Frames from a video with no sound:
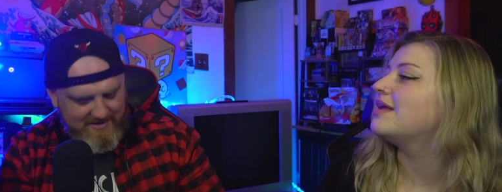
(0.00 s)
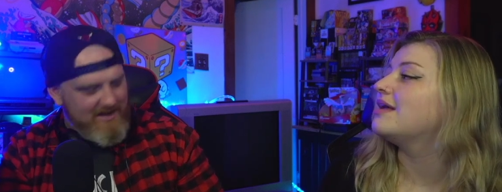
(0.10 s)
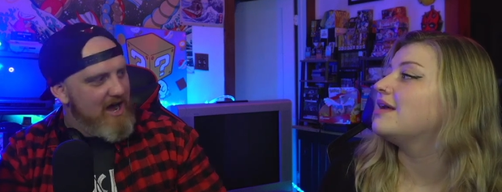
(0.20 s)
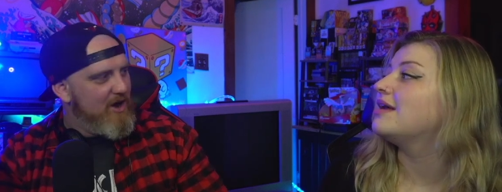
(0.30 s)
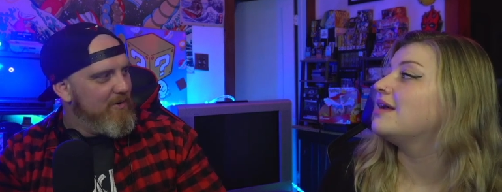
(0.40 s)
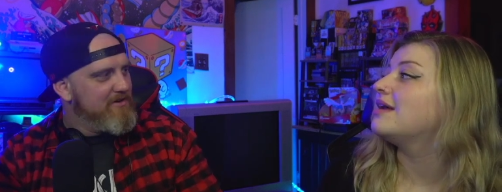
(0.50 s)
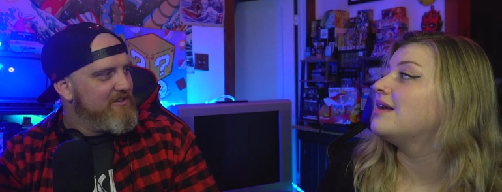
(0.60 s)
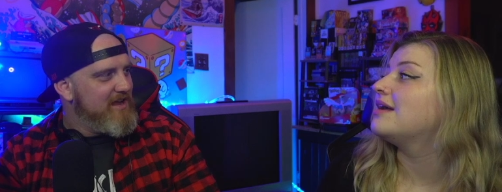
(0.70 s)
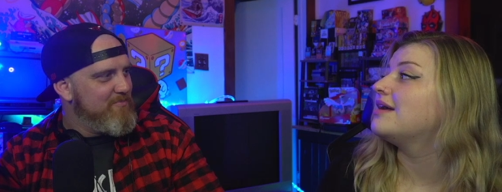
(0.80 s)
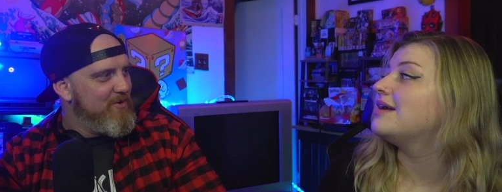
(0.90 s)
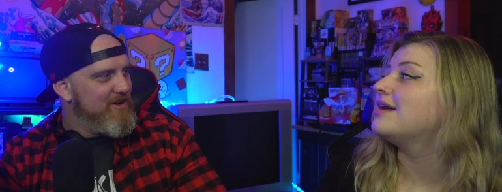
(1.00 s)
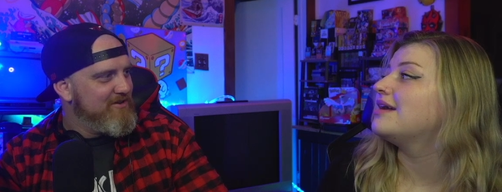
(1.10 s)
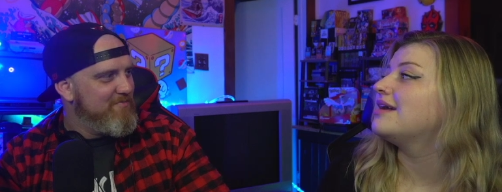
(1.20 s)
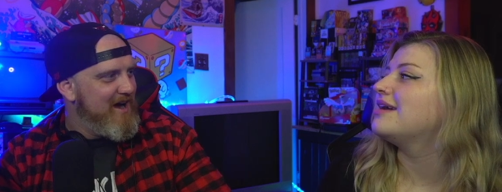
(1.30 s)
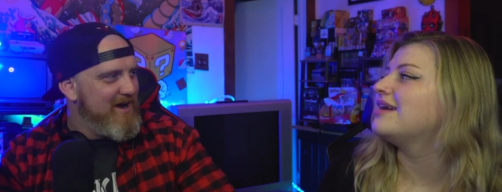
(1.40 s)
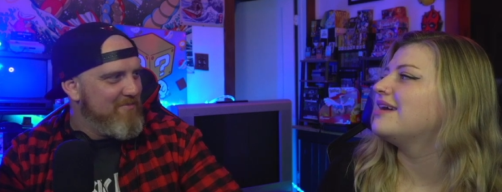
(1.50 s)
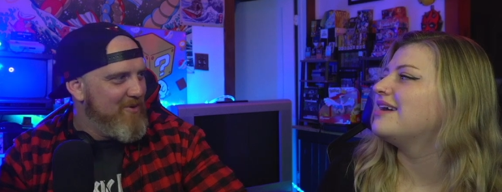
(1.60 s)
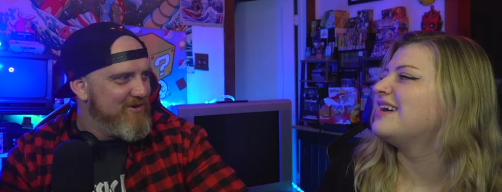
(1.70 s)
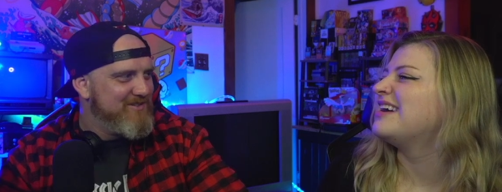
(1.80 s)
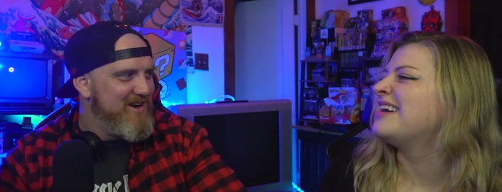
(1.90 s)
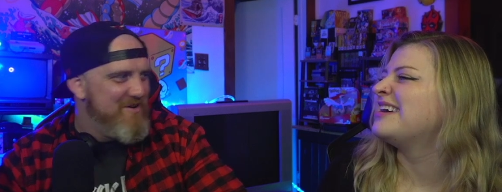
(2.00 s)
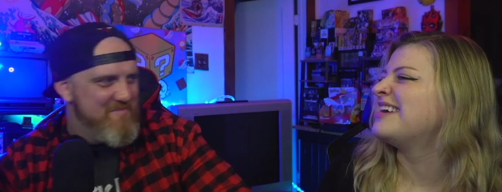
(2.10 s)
Speaker 1: "I always keep one of these bad boys on,"